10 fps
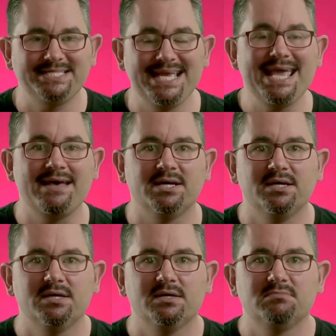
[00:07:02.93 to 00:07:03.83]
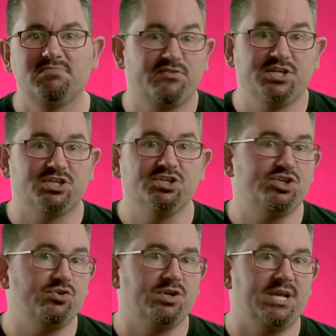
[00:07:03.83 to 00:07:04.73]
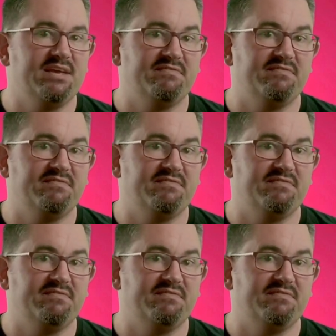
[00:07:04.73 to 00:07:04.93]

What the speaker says: here. But for instance, you could leave